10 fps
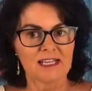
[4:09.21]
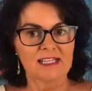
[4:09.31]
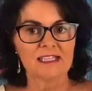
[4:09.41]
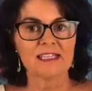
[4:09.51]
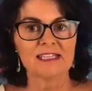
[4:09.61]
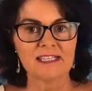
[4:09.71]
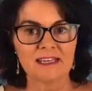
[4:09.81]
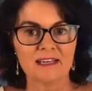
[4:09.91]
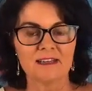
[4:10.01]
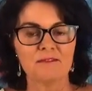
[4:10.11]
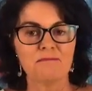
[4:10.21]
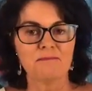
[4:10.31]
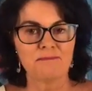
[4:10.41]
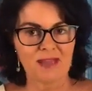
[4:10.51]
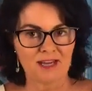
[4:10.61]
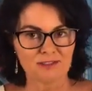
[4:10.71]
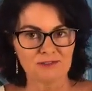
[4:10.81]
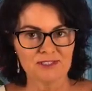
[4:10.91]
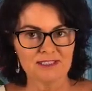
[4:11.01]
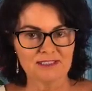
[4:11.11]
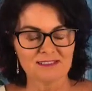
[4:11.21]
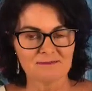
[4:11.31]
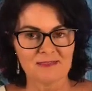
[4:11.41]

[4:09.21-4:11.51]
clear boundaries,